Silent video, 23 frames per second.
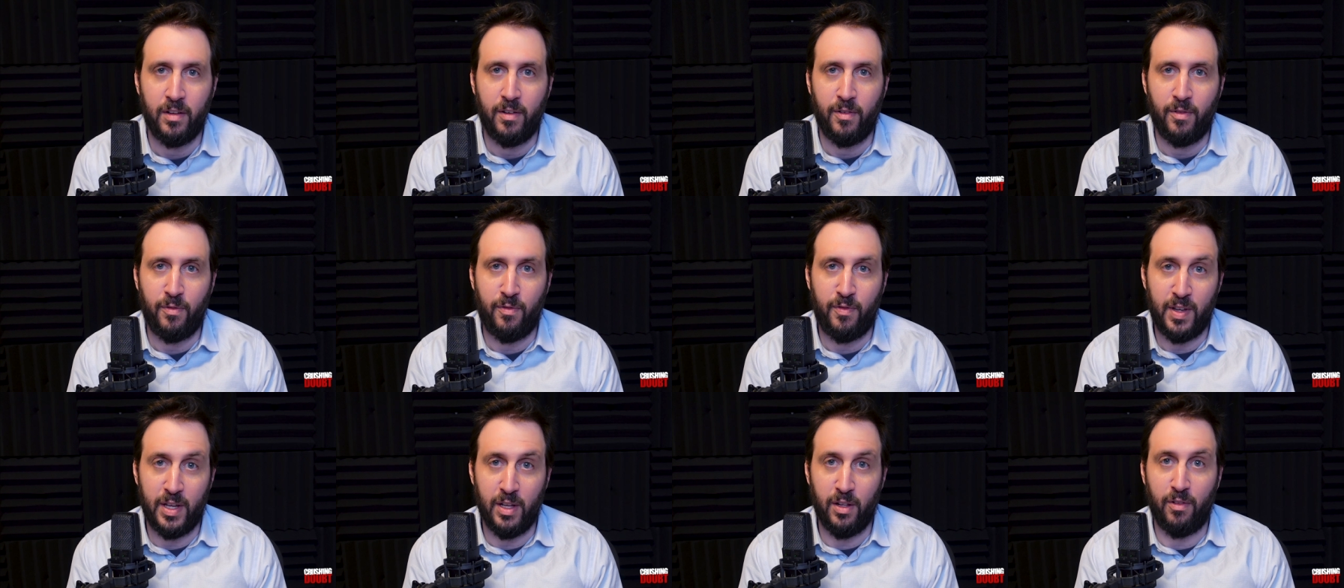
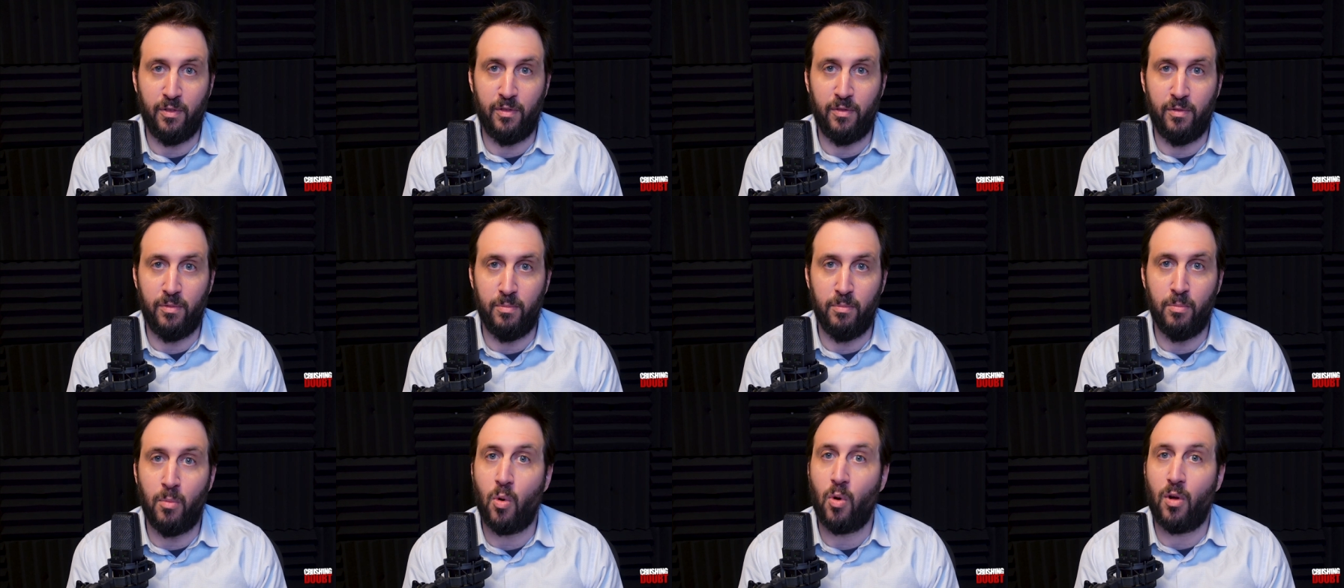feel
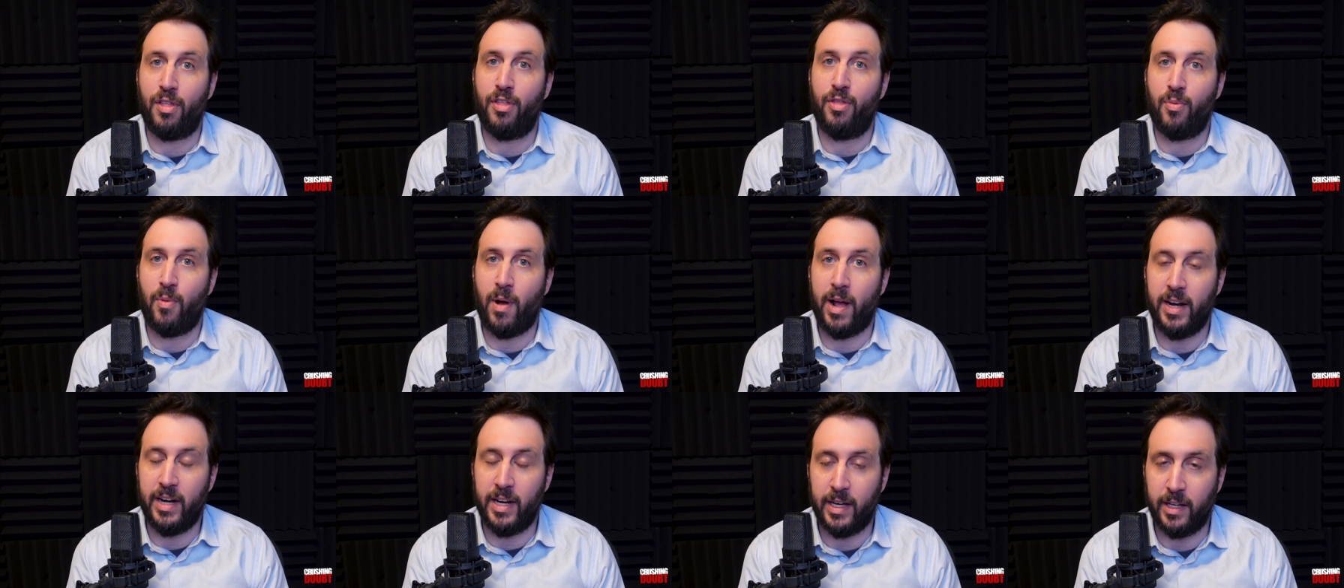more
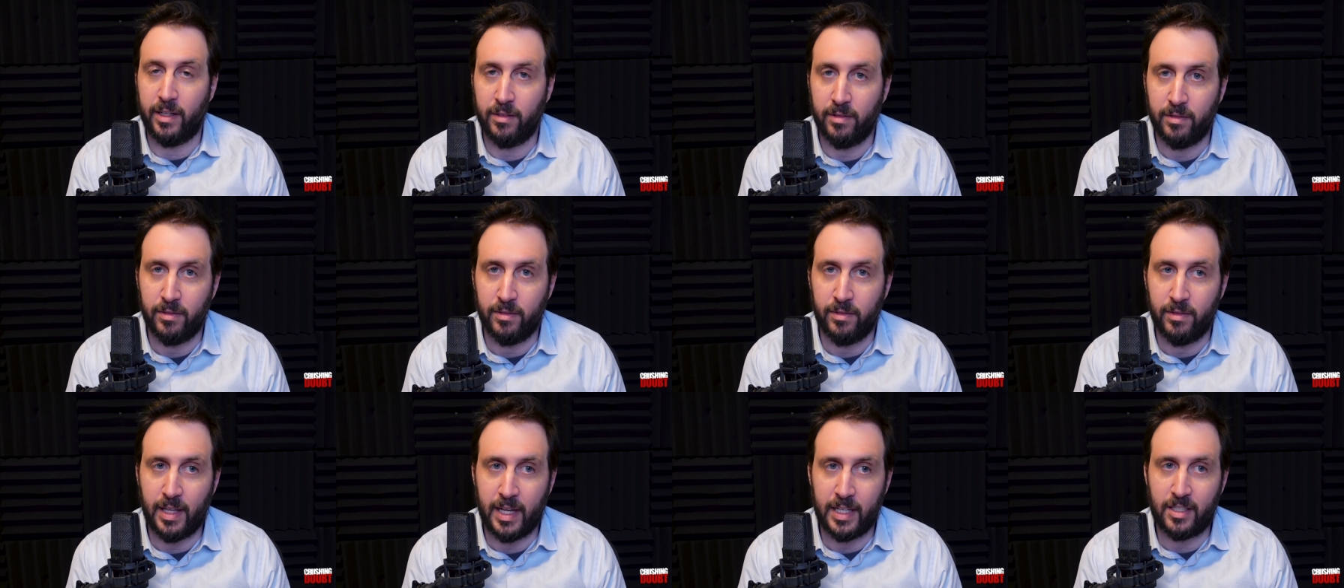threatening.
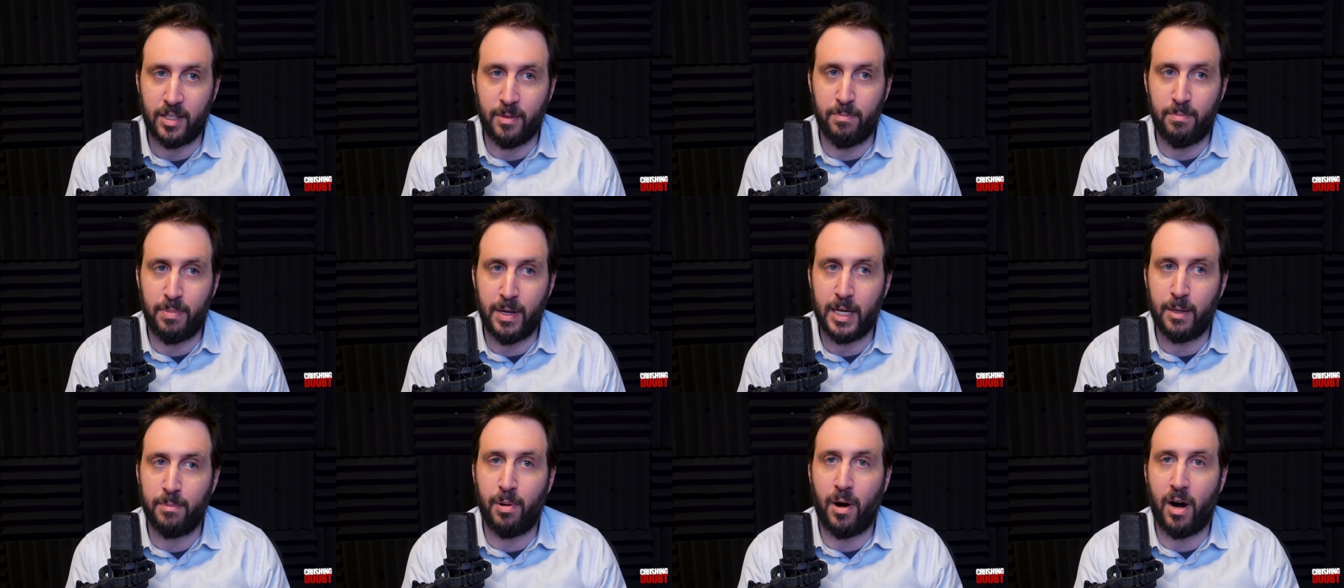That's a
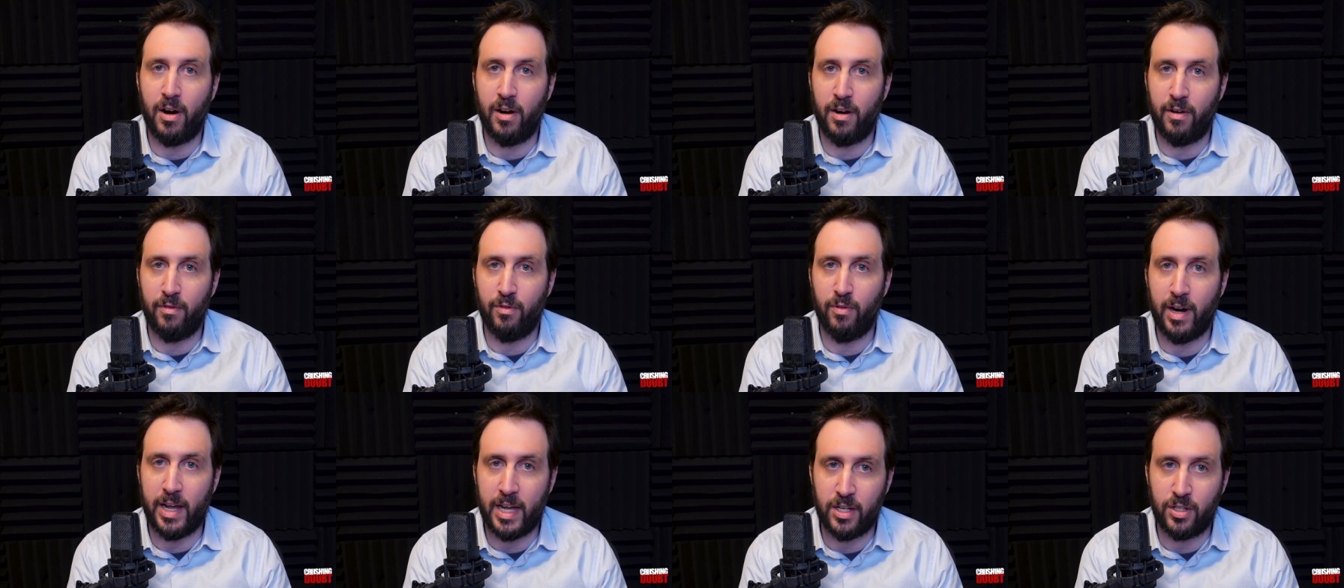big part
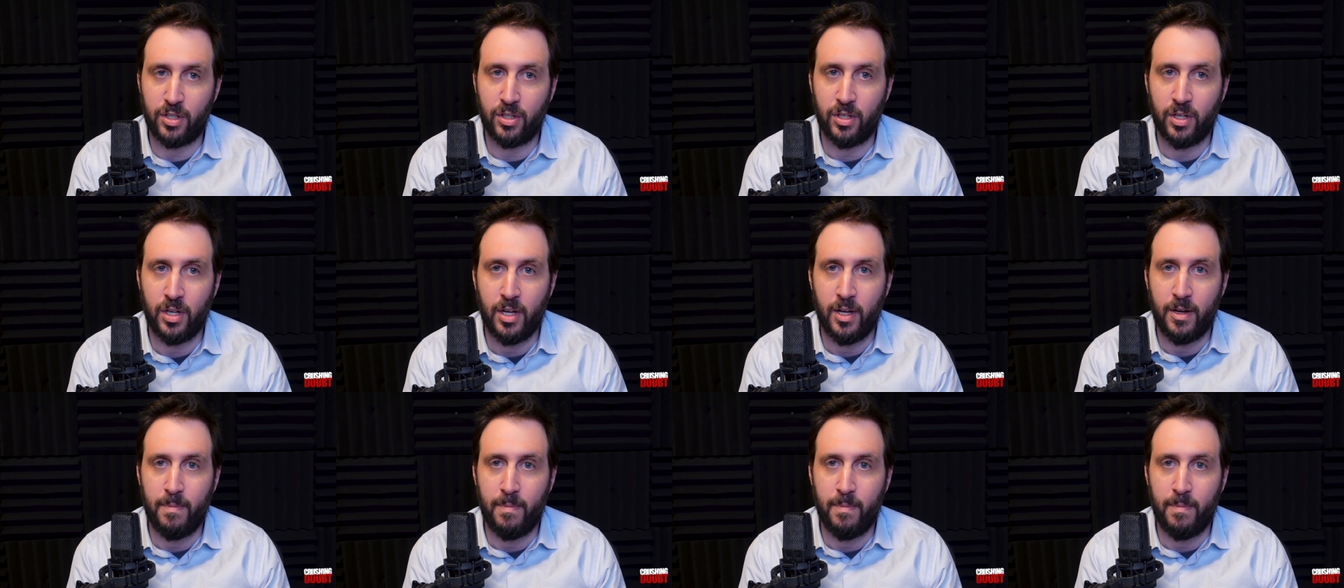of rage.